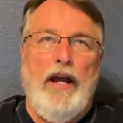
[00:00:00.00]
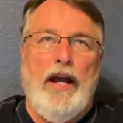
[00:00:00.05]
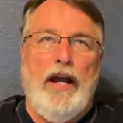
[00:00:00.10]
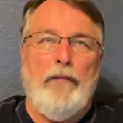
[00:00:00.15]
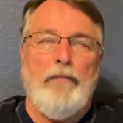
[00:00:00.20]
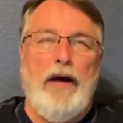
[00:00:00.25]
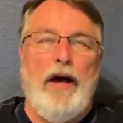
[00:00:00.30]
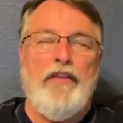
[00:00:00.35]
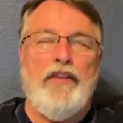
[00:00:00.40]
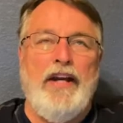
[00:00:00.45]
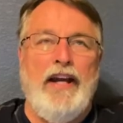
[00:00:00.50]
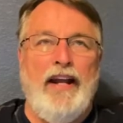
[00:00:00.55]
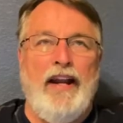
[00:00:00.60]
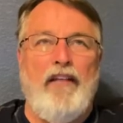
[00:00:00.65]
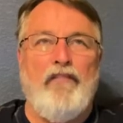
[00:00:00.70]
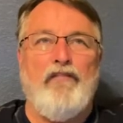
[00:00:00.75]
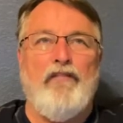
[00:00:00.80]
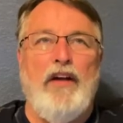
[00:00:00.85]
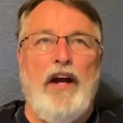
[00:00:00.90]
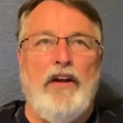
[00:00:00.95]
and by then
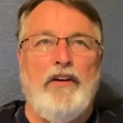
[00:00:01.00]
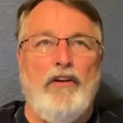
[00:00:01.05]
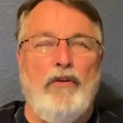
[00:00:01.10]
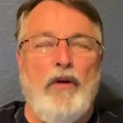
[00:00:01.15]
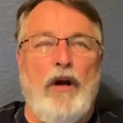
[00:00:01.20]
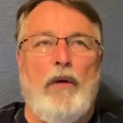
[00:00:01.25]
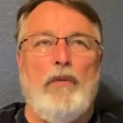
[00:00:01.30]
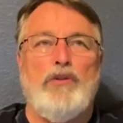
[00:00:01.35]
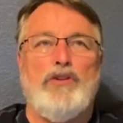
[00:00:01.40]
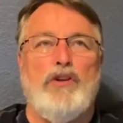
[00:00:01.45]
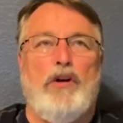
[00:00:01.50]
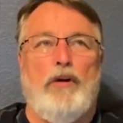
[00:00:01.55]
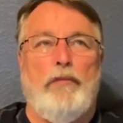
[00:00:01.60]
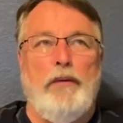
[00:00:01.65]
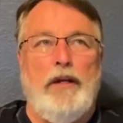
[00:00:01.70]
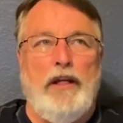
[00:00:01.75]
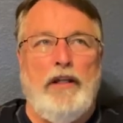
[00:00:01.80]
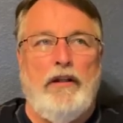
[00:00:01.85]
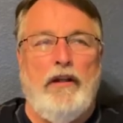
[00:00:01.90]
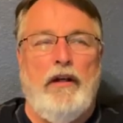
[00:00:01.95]
I knew I was going to
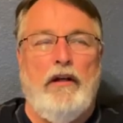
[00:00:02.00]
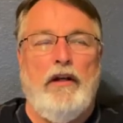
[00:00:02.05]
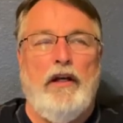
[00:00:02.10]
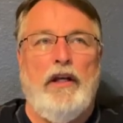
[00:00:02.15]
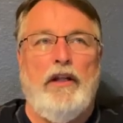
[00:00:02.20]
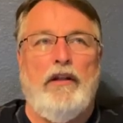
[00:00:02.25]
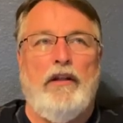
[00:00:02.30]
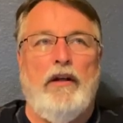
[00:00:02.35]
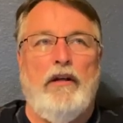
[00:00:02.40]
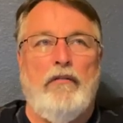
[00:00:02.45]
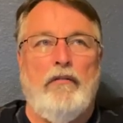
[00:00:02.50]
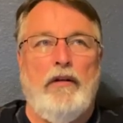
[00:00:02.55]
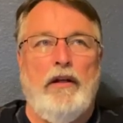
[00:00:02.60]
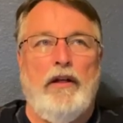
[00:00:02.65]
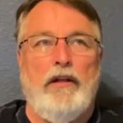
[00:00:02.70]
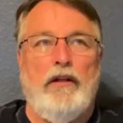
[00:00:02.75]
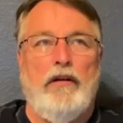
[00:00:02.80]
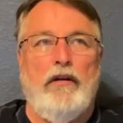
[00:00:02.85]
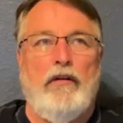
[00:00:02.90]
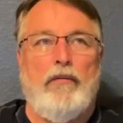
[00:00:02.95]
be in
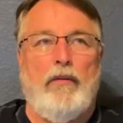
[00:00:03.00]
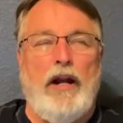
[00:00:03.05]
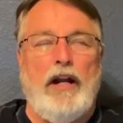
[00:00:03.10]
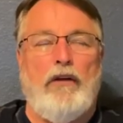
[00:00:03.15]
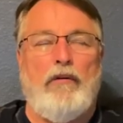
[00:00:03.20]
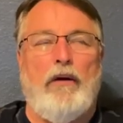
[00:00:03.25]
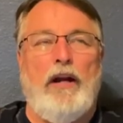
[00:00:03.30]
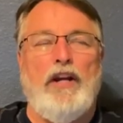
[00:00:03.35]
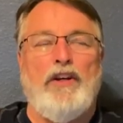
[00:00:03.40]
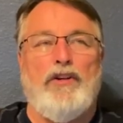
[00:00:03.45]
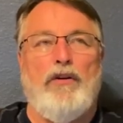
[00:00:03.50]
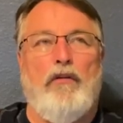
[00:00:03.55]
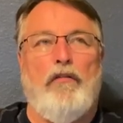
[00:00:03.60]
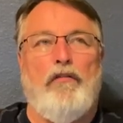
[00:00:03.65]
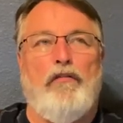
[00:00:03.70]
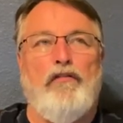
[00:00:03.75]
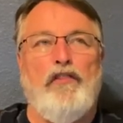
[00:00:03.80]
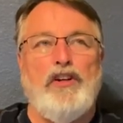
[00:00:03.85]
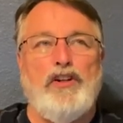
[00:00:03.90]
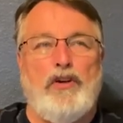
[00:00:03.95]
the recreational
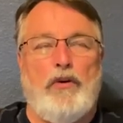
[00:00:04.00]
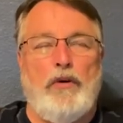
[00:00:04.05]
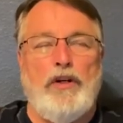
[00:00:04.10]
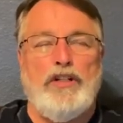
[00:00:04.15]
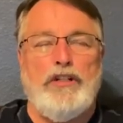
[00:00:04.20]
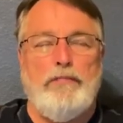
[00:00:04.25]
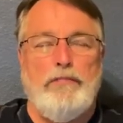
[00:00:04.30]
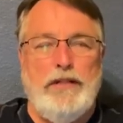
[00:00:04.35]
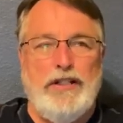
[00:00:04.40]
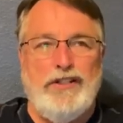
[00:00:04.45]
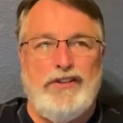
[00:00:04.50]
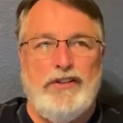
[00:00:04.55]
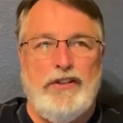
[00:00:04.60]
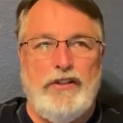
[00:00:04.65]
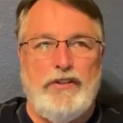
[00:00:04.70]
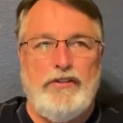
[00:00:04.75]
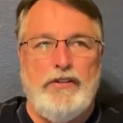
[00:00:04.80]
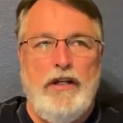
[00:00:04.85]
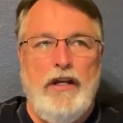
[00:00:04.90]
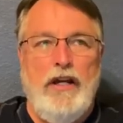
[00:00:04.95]
fisheries
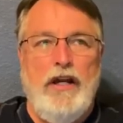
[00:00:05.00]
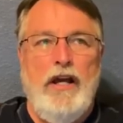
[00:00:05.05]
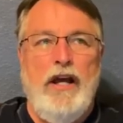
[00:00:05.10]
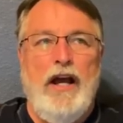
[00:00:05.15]
business.